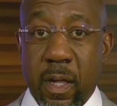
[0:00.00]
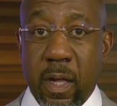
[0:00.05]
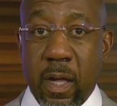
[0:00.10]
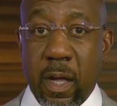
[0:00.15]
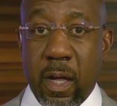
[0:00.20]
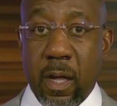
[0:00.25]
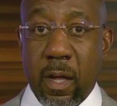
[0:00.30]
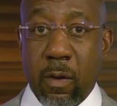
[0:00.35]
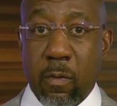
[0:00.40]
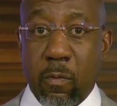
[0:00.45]

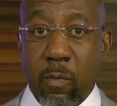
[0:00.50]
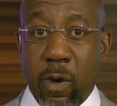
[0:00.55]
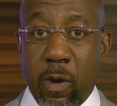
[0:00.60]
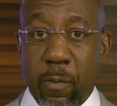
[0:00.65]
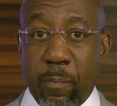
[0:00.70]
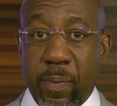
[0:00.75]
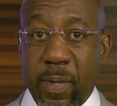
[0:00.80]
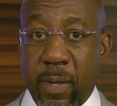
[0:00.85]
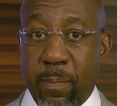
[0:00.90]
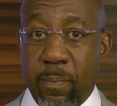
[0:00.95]
uh,
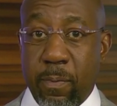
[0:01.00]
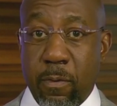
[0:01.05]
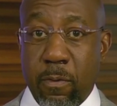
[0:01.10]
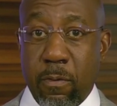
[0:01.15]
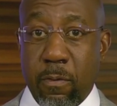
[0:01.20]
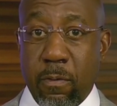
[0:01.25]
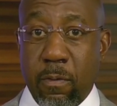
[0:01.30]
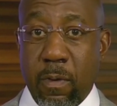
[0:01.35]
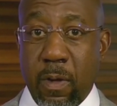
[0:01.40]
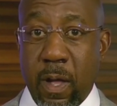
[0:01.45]
where
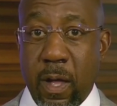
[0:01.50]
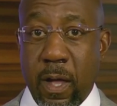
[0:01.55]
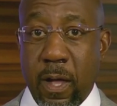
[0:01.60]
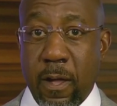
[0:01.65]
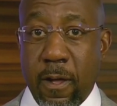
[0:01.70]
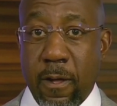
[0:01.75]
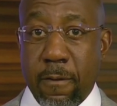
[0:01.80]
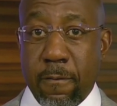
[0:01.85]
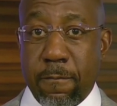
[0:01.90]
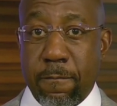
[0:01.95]
people
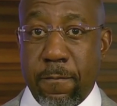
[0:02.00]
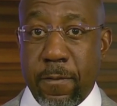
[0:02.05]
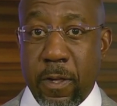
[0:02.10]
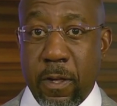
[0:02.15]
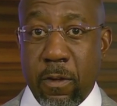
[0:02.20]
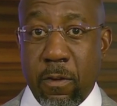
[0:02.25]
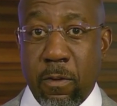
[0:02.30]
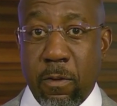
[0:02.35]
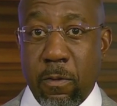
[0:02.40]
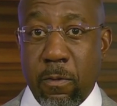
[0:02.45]
uh,
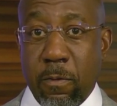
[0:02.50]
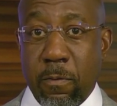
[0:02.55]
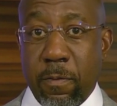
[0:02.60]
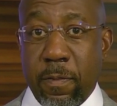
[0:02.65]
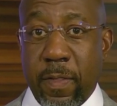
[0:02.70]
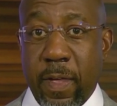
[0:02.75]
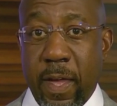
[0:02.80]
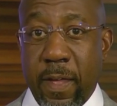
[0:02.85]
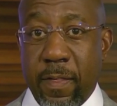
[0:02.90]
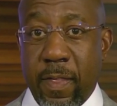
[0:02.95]
feel
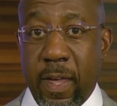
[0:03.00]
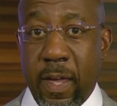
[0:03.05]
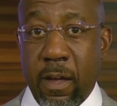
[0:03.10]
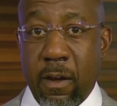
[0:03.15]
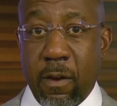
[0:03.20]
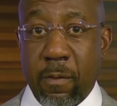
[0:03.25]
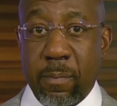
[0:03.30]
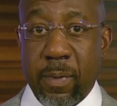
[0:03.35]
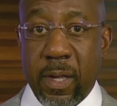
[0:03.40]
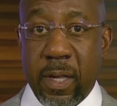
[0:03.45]
that they
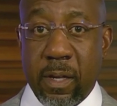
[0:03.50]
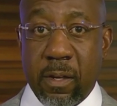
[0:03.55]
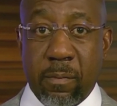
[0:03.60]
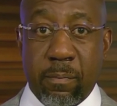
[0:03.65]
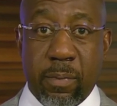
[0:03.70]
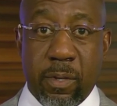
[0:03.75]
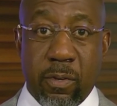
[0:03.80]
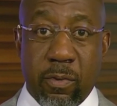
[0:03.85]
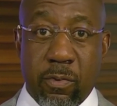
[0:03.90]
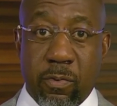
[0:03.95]
are being
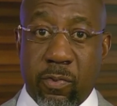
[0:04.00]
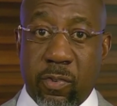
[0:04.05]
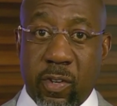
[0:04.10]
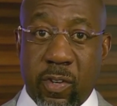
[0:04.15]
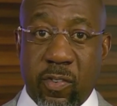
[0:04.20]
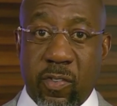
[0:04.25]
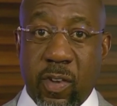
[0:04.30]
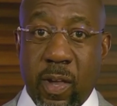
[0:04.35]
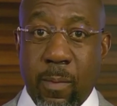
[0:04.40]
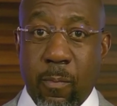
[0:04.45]
abused
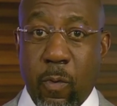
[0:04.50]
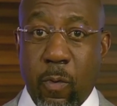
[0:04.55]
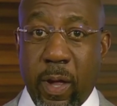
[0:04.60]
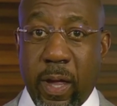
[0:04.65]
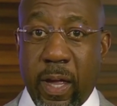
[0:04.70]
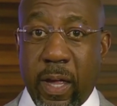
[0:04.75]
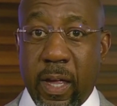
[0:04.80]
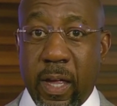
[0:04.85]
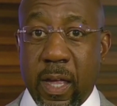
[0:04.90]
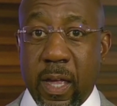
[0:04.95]
in some
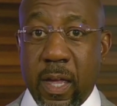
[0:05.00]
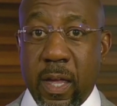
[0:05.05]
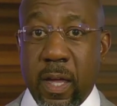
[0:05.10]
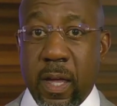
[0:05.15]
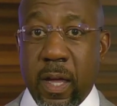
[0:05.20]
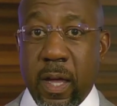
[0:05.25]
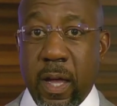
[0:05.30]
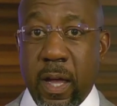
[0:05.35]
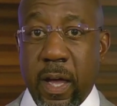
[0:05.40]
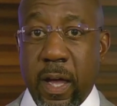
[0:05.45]
way
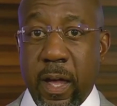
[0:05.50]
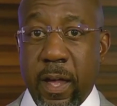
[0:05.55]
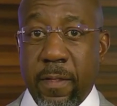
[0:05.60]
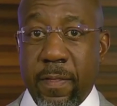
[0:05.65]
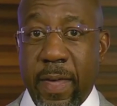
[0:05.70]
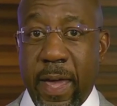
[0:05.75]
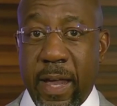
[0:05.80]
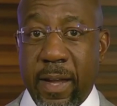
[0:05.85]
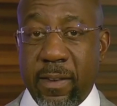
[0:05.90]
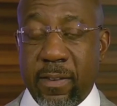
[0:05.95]
uh,
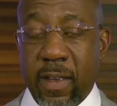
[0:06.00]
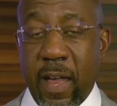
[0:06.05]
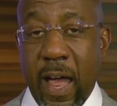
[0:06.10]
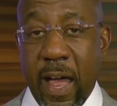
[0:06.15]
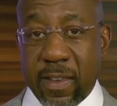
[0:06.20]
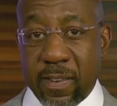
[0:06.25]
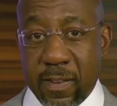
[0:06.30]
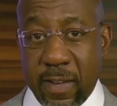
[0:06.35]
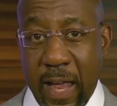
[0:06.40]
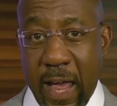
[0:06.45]
that is
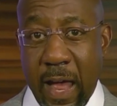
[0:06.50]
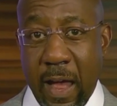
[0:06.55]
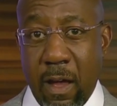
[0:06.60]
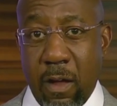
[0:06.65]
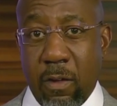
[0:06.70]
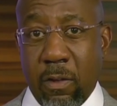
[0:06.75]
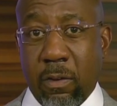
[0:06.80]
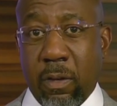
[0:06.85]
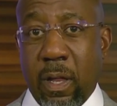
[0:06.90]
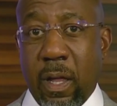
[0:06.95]

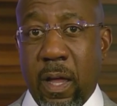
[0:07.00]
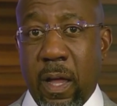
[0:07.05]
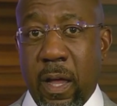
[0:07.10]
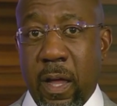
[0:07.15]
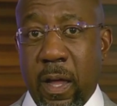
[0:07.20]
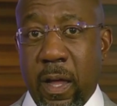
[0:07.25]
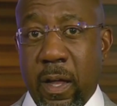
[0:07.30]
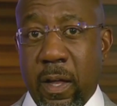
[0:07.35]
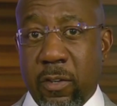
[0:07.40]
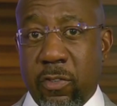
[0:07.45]
hostile
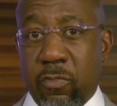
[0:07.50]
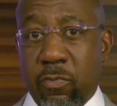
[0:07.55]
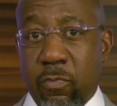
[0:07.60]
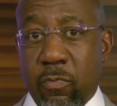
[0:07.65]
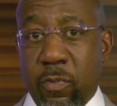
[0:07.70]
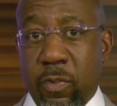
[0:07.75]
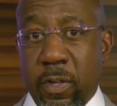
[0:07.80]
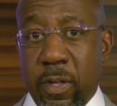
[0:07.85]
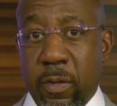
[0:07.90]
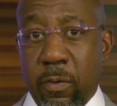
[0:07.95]
uh,
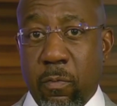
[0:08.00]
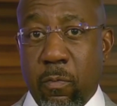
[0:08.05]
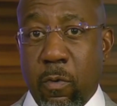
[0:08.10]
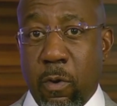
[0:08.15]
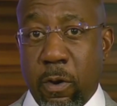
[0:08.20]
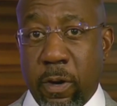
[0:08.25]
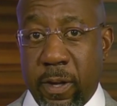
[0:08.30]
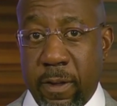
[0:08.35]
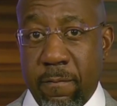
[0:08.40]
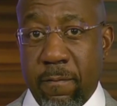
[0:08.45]
to the
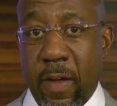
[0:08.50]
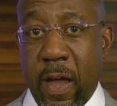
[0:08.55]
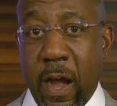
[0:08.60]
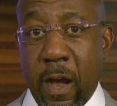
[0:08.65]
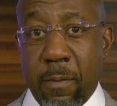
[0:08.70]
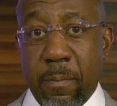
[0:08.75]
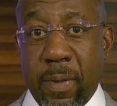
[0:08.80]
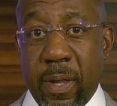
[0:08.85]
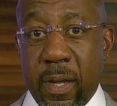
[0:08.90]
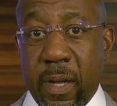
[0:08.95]
work
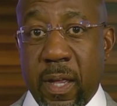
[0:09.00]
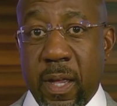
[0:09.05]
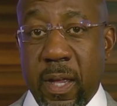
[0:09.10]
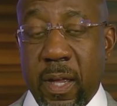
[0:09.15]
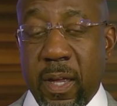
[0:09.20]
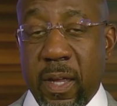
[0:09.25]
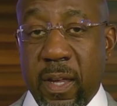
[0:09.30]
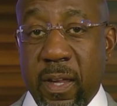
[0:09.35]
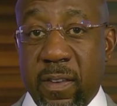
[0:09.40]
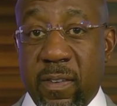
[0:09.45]
environment
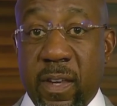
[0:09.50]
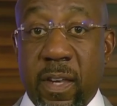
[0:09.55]
is